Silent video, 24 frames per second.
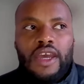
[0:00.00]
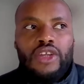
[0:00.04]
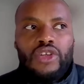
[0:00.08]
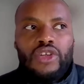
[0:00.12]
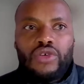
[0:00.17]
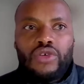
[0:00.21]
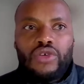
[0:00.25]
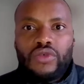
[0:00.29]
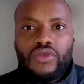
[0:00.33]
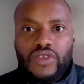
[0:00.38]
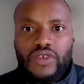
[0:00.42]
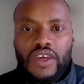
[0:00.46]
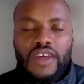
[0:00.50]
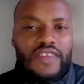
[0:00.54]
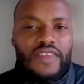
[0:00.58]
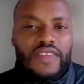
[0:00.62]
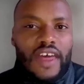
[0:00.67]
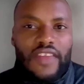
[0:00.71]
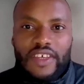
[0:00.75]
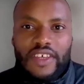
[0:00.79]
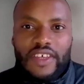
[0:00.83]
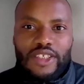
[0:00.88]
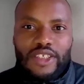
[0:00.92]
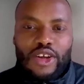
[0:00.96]
do you think
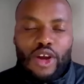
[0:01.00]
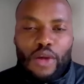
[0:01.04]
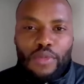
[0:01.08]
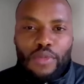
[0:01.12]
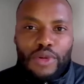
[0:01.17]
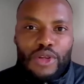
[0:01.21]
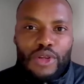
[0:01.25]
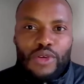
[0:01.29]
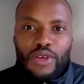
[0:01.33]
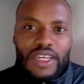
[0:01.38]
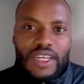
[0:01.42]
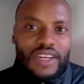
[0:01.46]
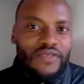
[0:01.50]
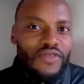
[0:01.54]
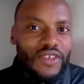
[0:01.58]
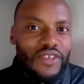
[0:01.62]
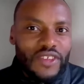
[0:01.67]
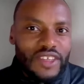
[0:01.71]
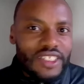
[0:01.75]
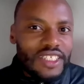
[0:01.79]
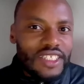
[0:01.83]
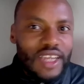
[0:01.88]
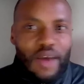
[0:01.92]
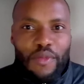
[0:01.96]
that there's an opportunity for
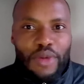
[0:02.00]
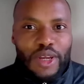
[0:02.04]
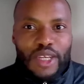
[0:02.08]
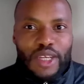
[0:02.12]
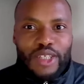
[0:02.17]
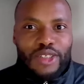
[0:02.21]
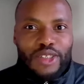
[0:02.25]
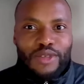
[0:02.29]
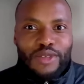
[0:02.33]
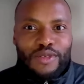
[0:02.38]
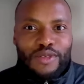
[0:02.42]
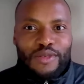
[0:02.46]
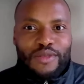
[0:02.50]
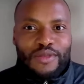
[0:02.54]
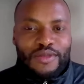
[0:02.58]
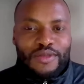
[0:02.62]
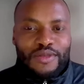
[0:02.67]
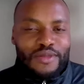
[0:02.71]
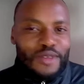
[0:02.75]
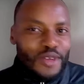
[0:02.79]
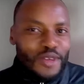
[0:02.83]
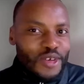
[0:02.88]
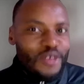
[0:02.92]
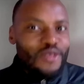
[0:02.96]
this company to
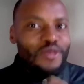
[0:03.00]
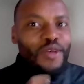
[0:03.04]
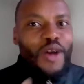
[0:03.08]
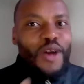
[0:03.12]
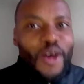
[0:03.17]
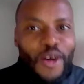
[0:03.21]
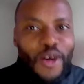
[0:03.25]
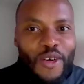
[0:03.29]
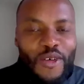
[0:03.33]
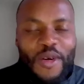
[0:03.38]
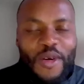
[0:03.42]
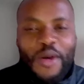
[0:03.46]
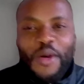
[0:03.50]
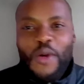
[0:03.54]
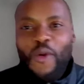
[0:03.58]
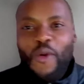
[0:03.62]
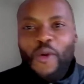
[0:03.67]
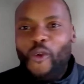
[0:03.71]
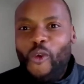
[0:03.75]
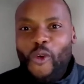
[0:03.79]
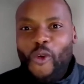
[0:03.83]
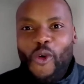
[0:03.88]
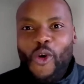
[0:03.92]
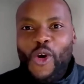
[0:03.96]
grow
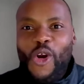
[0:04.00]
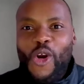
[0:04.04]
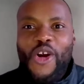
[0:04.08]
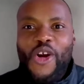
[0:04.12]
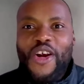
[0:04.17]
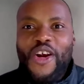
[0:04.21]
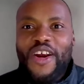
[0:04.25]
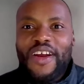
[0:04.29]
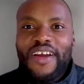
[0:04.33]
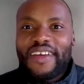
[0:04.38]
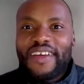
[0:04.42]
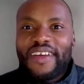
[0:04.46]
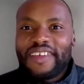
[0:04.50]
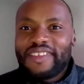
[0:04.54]
or